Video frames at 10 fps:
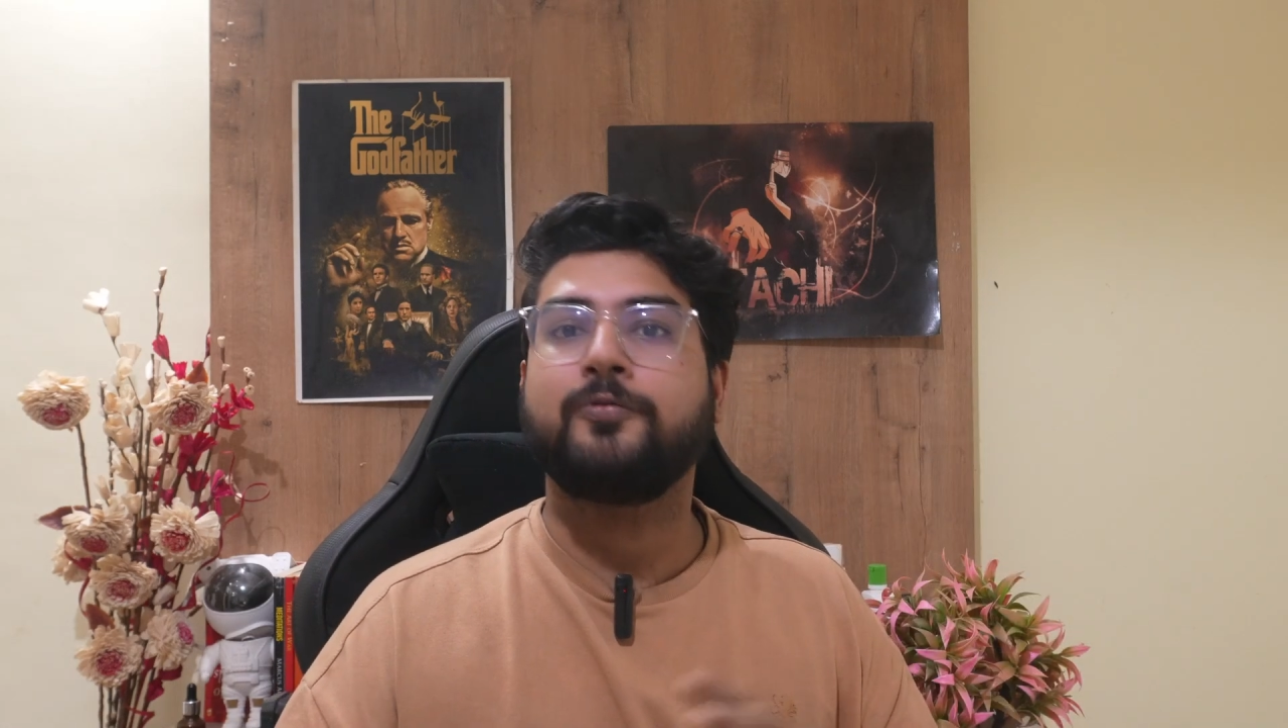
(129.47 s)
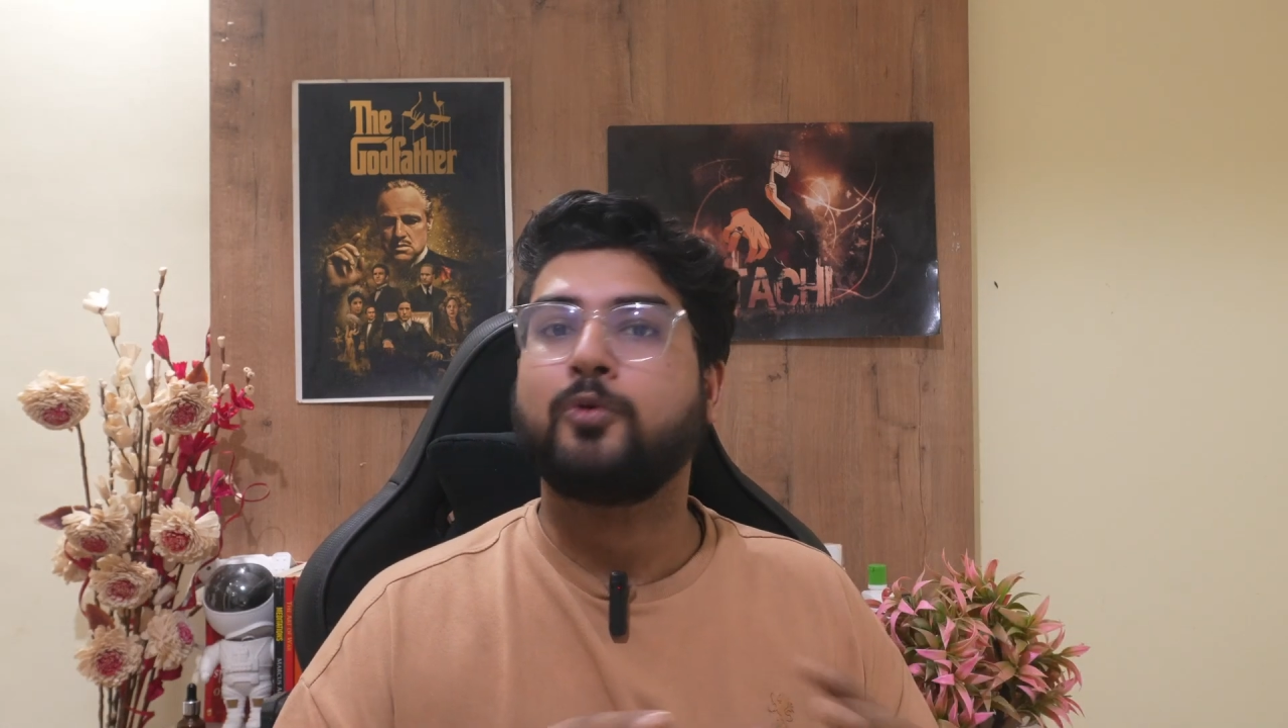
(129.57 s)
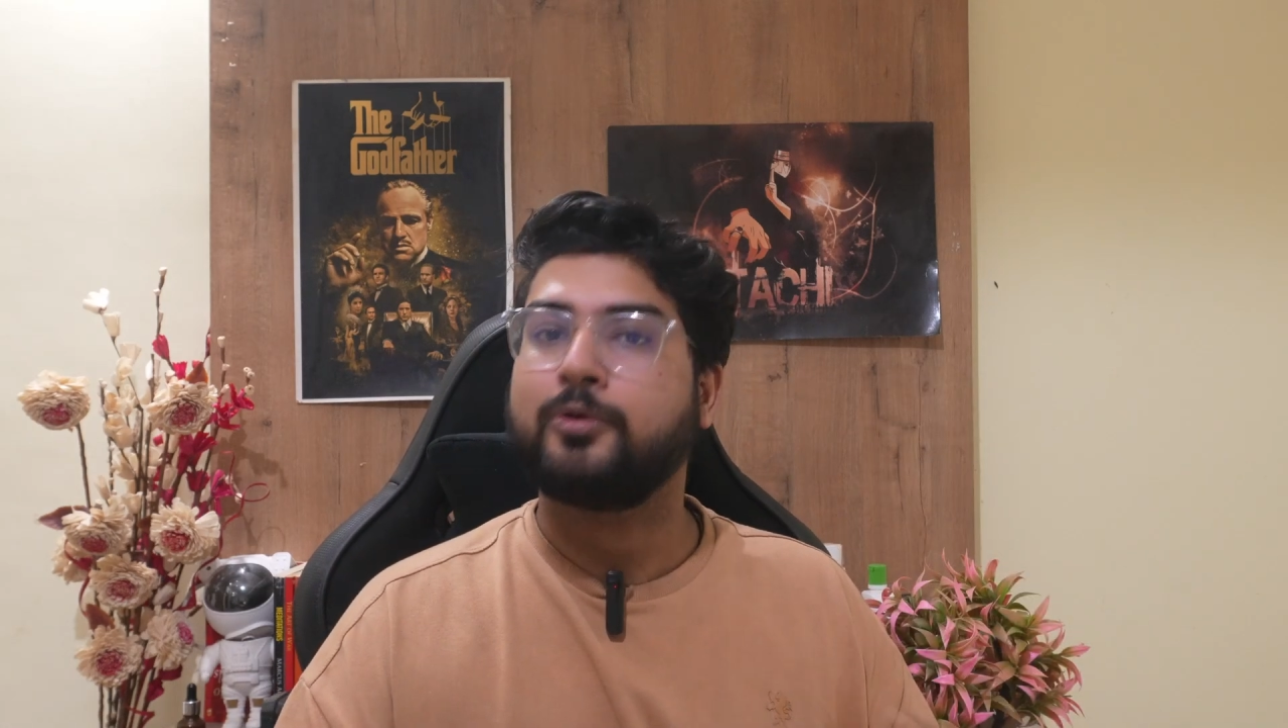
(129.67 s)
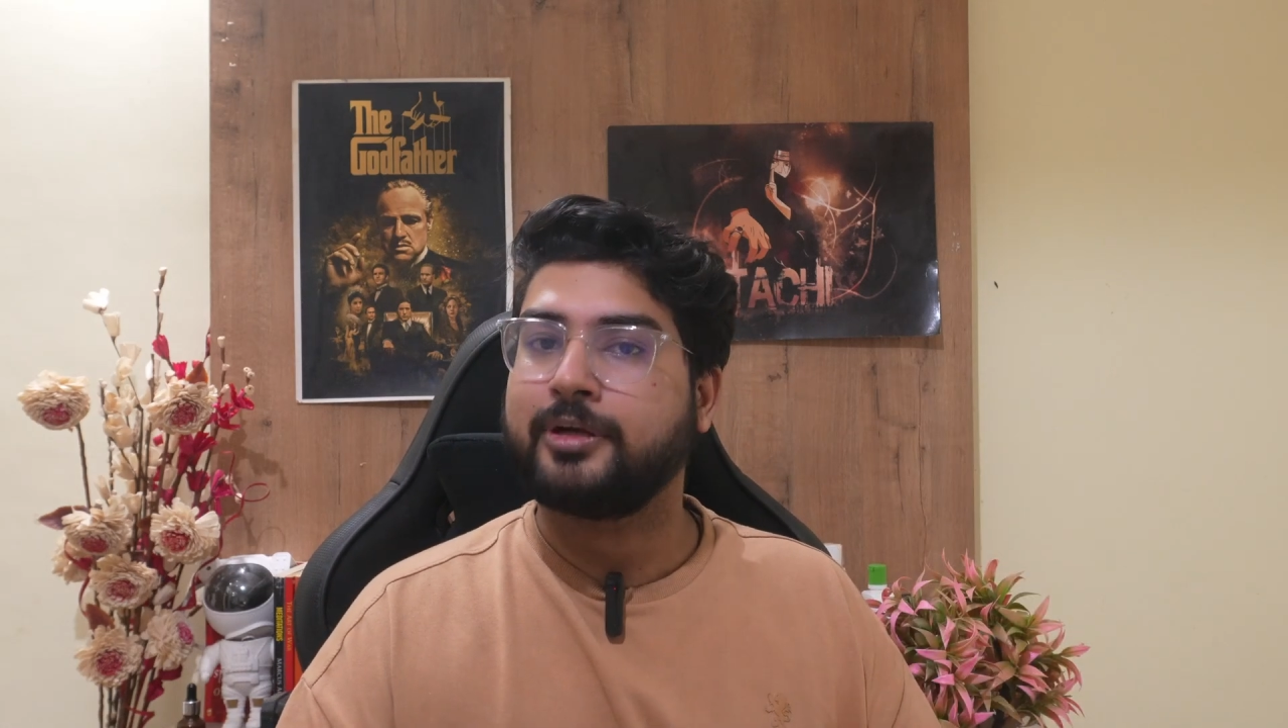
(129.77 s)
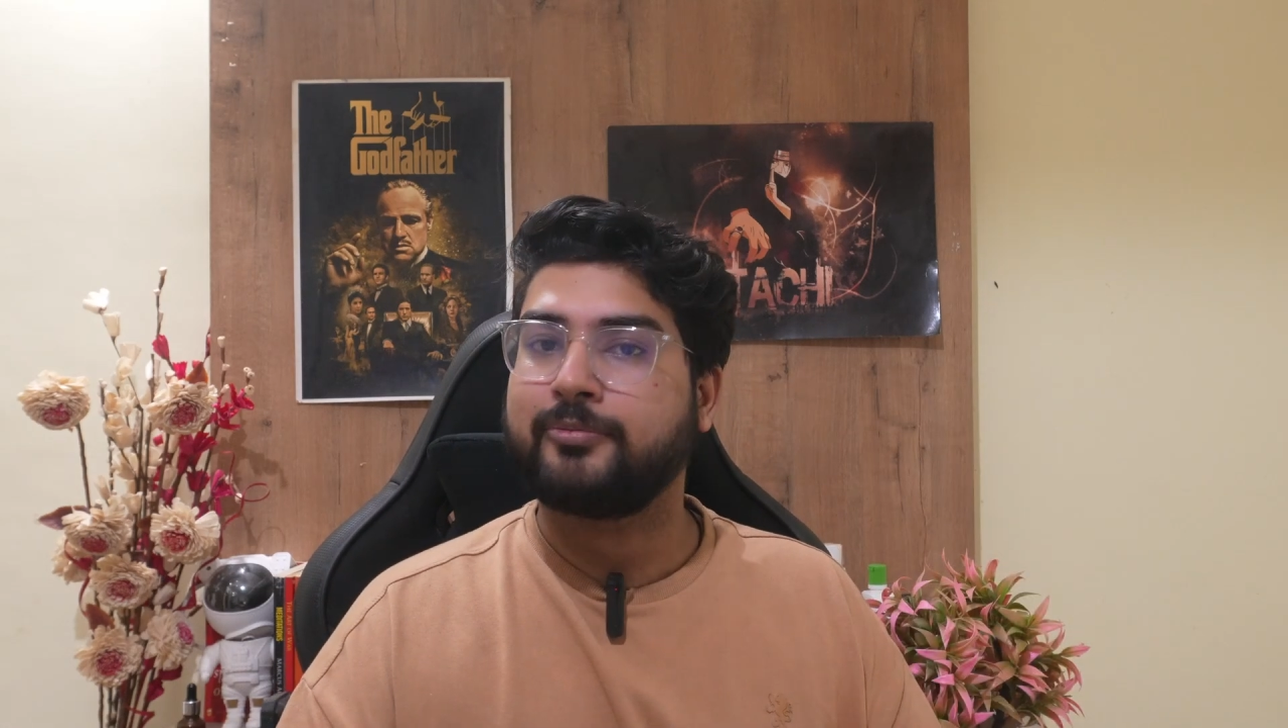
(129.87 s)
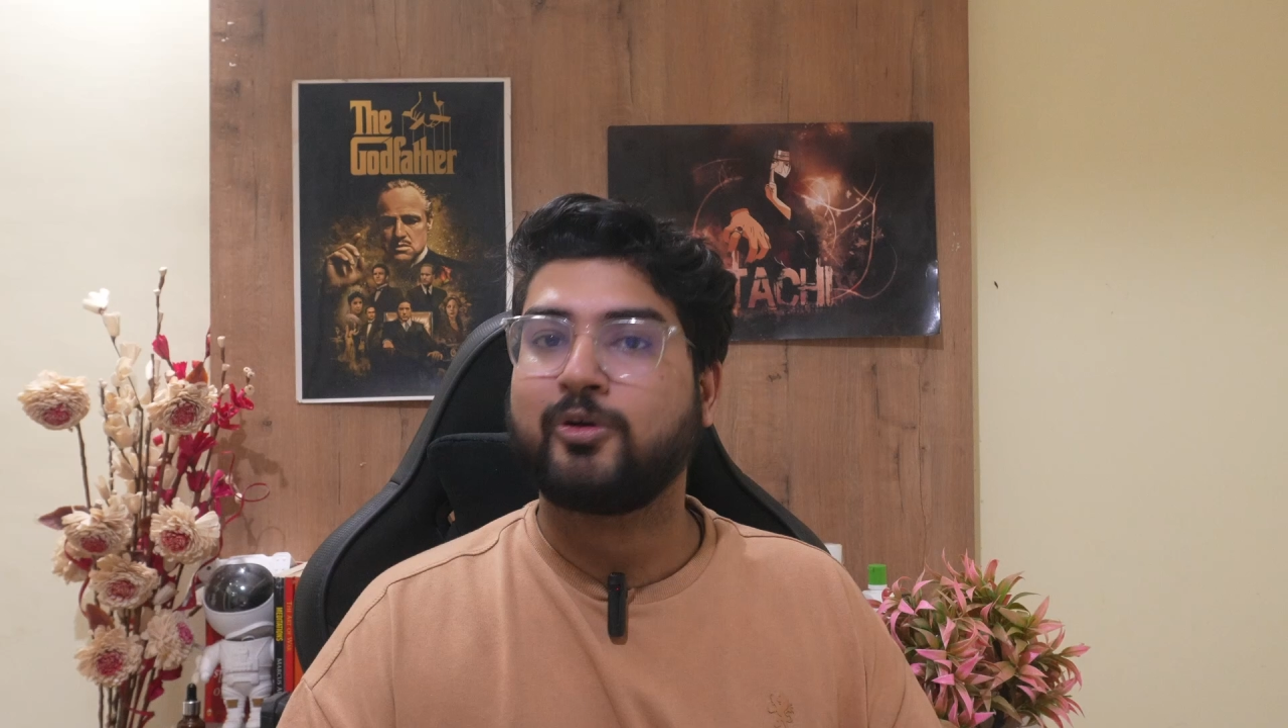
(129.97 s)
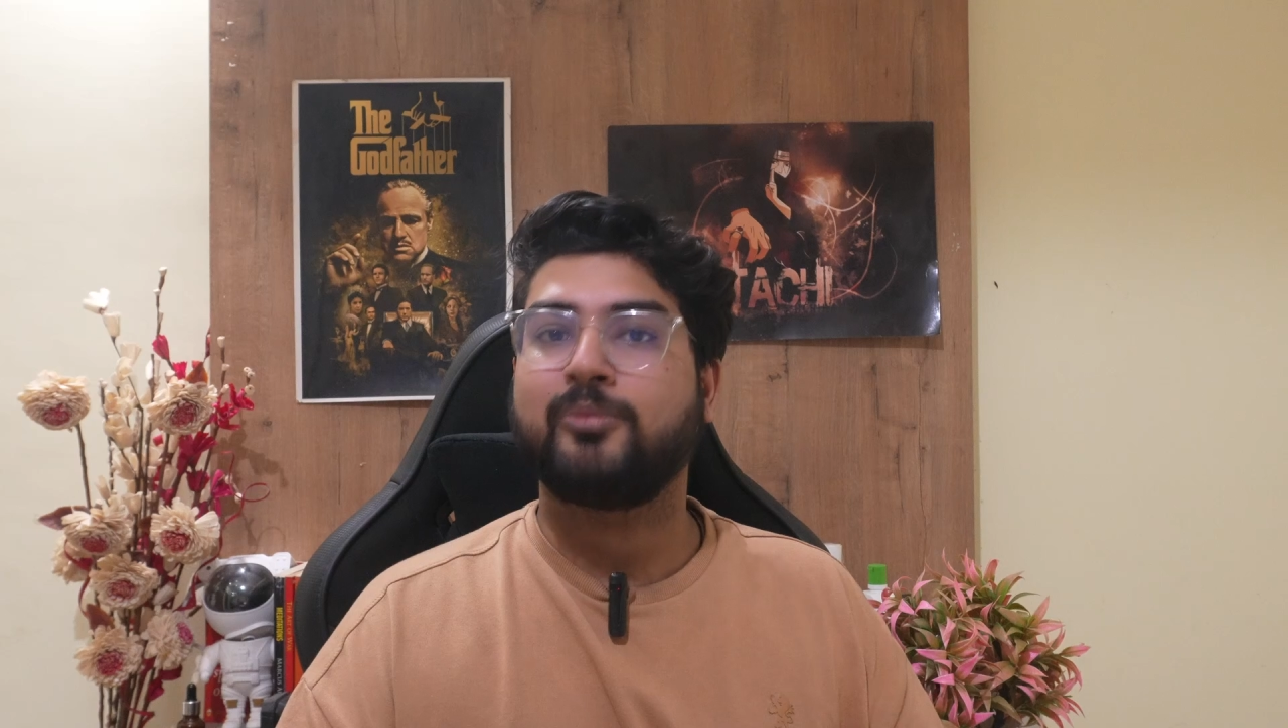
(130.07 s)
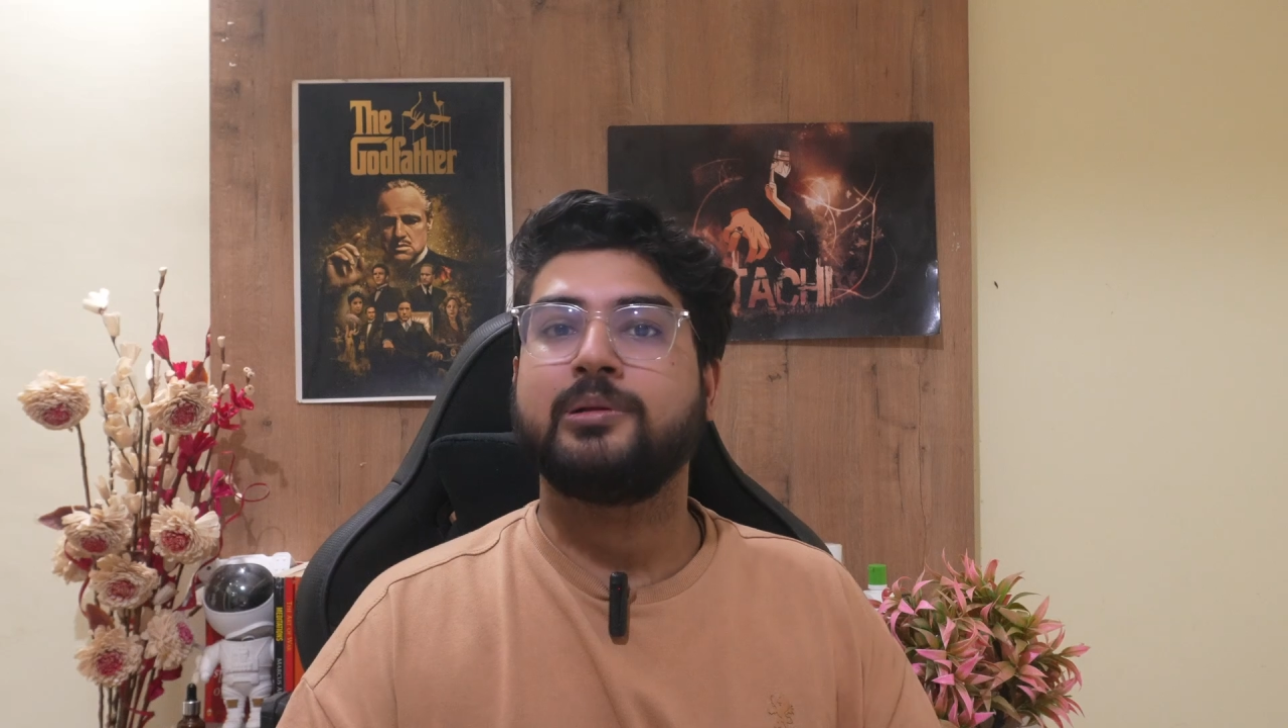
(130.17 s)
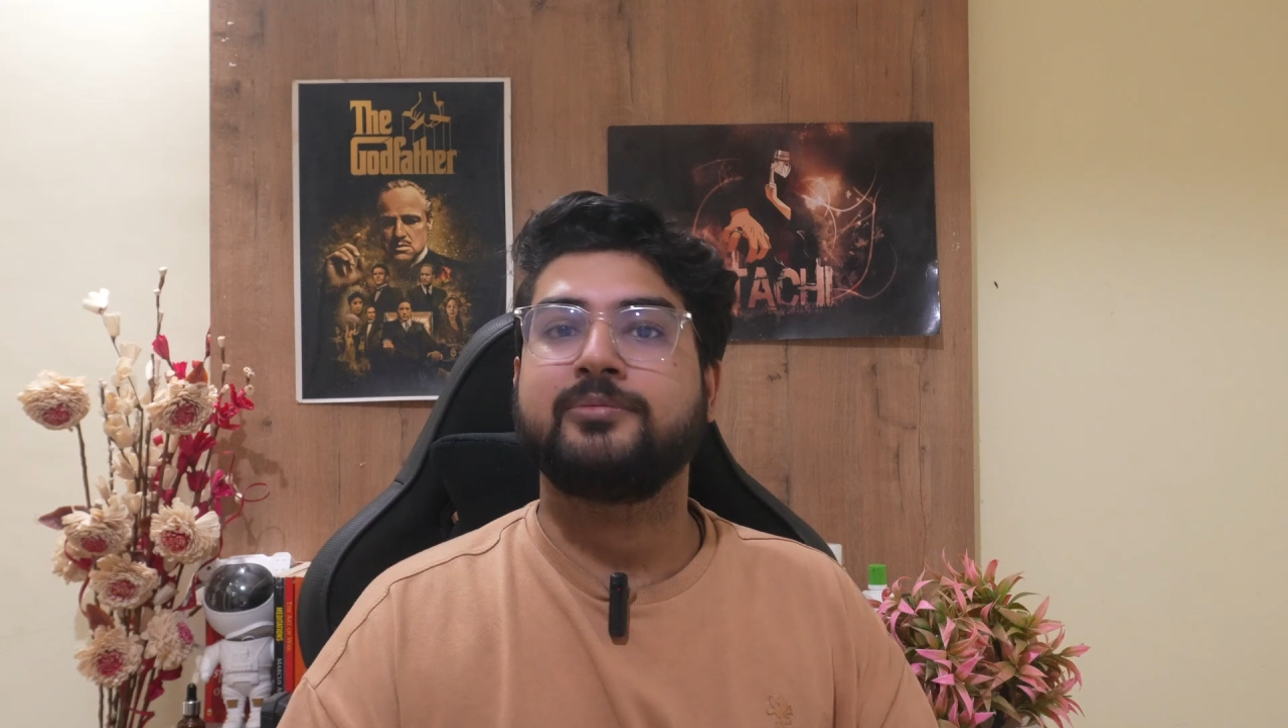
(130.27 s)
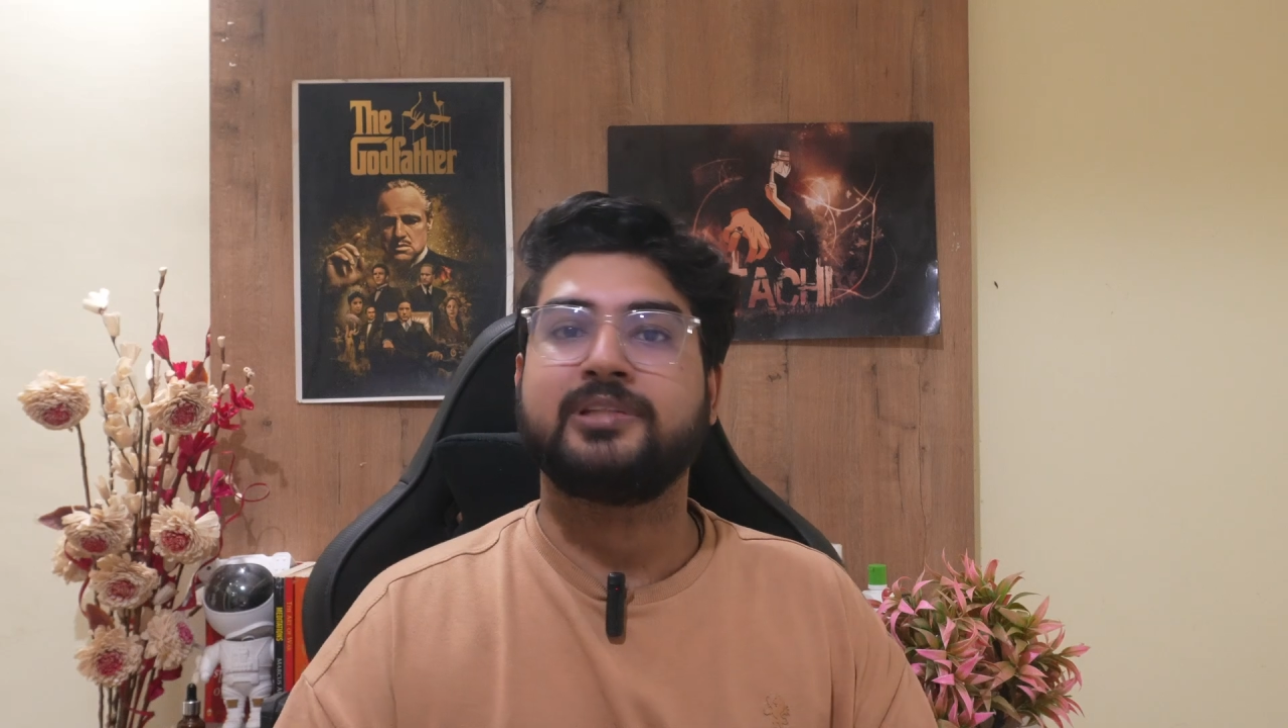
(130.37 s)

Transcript: coding problems